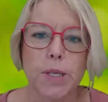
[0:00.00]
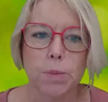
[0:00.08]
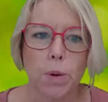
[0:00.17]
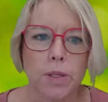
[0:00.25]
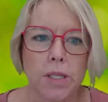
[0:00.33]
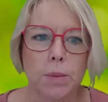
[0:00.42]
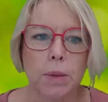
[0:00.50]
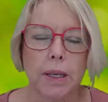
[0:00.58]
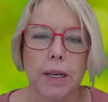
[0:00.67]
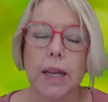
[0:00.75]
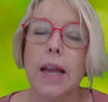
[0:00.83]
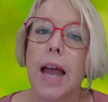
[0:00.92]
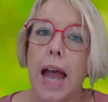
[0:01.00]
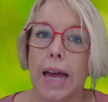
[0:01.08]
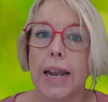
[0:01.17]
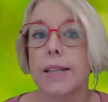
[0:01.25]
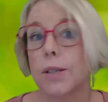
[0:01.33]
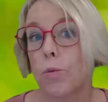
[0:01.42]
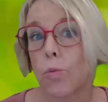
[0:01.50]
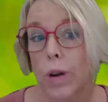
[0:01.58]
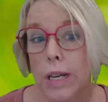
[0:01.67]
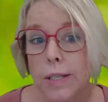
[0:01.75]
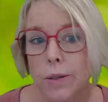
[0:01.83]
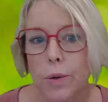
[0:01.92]
responsibly and as a
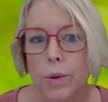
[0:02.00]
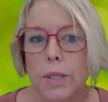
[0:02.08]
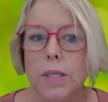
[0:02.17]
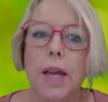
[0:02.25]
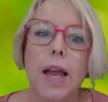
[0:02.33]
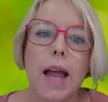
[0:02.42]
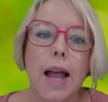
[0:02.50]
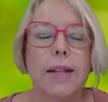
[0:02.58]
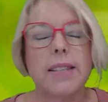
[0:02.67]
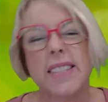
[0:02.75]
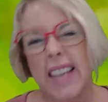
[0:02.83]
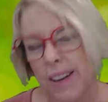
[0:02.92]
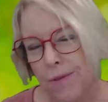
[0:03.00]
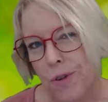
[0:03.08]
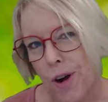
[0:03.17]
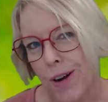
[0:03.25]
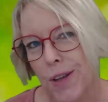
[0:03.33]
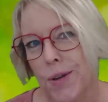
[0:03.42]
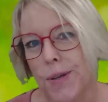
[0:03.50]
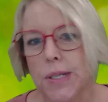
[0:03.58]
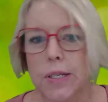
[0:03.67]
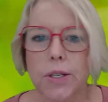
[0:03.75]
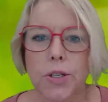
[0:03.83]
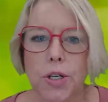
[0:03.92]
resource instead of trying to
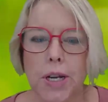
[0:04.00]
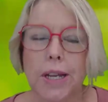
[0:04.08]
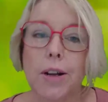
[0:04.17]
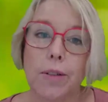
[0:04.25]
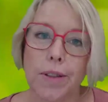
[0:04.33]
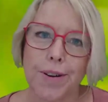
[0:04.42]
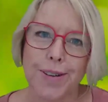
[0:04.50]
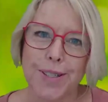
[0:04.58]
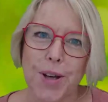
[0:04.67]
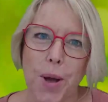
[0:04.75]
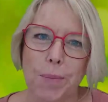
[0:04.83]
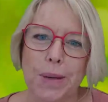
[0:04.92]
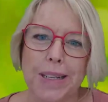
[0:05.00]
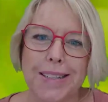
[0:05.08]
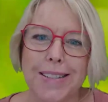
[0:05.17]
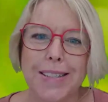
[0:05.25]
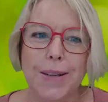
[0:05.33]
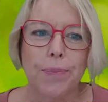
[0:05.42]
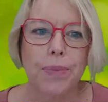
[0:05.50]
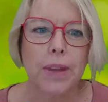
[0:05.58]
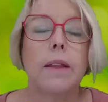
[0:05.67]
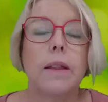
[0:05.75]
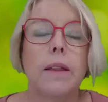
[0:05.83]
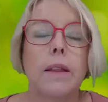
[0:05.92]
use it to cheat on their assignments.
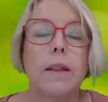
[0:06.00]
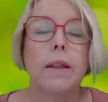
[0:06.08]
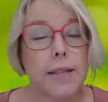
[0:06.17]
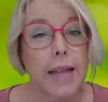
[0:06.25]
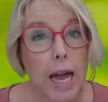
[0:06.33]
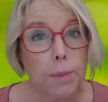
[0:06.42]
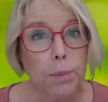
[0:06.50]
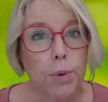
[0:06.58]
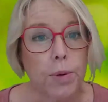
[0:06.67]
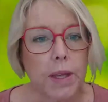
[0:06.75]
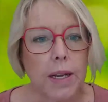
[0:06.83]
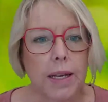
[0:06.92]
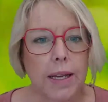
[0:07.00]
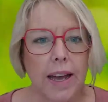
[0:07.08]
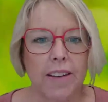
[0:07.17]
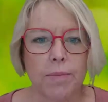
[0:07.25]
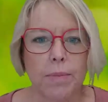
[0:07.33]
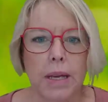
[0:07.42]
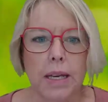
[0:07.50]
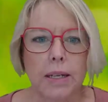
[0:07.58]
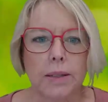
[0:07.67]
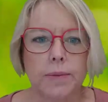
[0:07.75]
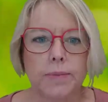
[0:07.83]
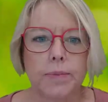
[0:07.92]
This is the output that it gave me.
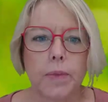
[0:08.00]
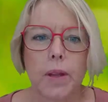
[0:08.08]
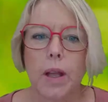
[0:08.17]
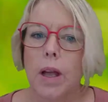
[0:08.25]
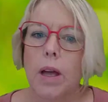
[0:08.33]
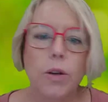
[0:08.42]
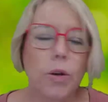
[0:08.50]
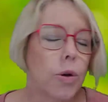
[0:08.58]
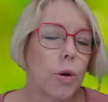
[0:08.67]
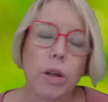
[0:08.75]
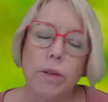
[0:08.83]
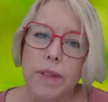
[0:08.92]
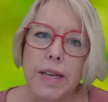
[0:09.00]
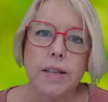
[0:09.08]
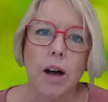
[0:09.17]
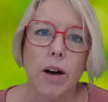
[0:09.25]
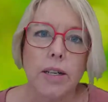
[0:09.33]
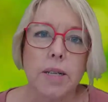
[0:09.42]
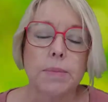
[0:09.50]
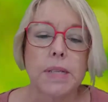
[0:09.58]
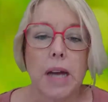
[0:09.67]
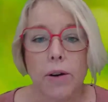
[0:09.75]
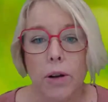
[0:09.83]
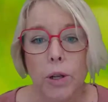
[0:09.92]
Not all of these items
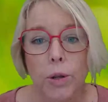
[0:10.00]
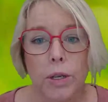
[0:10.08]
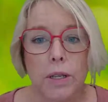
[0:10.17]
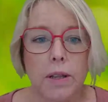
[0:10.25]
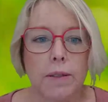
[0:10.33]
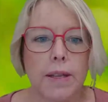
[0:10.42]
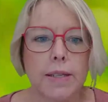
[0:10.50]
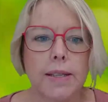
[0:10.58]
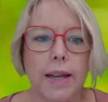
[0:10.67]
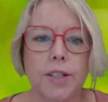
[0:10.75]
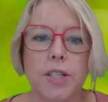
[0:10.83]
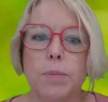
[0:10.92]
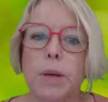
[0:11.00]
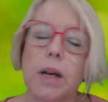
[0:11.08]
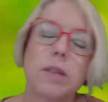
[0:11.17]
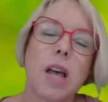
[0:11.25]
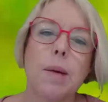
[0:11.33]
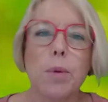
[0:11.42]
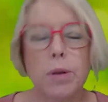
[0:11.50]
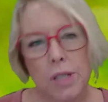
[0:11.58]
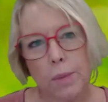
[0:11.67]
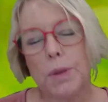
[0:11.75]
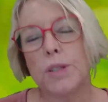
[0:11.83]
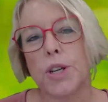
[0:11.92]
are included in this lecture because I'm
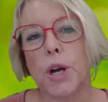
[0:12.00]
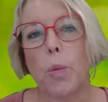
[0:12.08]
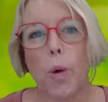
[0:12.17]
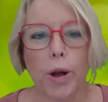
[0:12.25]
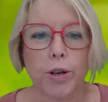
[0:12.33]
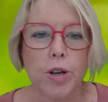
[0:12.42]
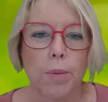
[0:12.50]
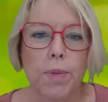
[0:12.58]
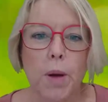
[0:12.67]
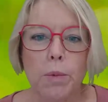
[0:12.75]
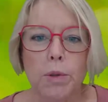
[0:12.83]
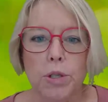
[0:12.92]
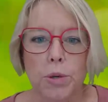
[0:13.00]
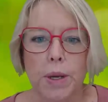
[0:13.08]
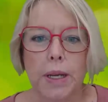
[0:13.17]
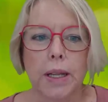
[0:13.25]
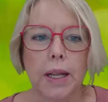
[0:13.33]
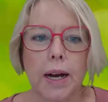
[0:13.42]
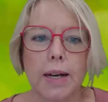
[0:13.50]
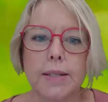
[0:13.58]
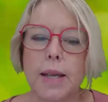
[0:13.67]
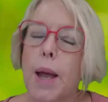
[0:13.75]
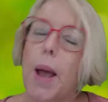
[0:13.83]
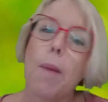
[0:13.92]
also building a workshop that we'll do in
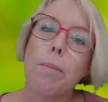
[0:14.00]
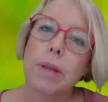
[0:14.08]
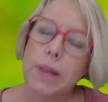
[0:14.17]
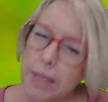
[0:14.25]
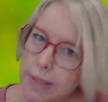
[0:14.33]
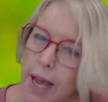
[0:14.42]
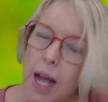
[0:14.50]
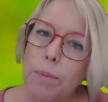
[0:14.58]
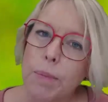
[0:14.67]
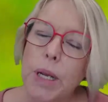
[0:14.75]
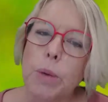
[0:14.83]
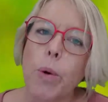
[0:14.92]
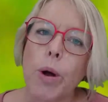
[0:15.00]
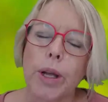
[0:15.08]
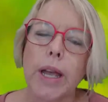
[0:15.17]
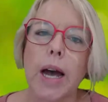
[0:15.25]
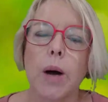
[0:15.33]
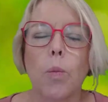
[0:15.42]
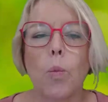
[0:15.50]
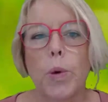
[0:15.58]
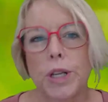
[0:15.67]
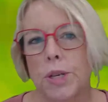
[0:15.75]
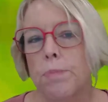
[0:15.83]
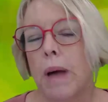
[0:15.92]
class, but this helped me to work out
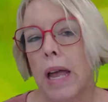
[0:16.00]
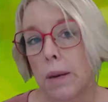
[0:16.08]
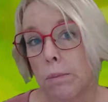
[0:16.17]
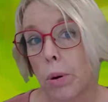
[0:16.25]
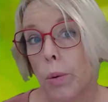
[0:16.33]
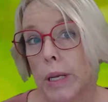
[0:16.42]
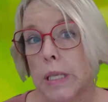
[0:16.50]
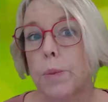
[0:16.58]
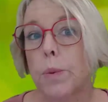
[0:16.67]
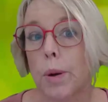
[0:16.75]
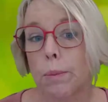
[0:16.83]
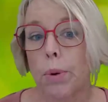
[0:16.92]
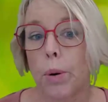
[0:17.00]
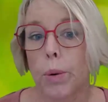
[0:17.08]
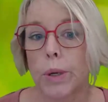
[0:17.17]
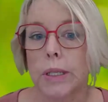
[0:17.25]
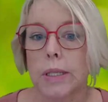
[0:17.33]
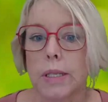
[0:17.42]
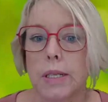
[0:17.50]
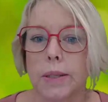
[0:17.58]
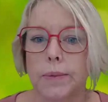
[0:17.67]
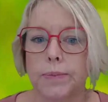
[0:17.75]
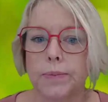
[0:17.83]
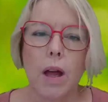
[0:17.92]
which main points were important.
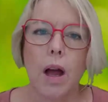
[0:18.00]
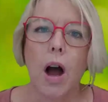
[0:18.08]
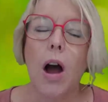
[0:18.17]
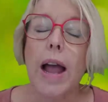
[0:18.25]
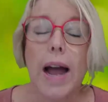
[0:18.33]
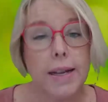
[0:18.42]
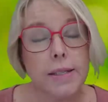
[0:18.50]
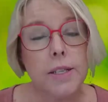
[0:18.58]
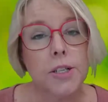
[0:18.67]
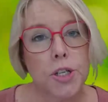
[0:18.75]
I asked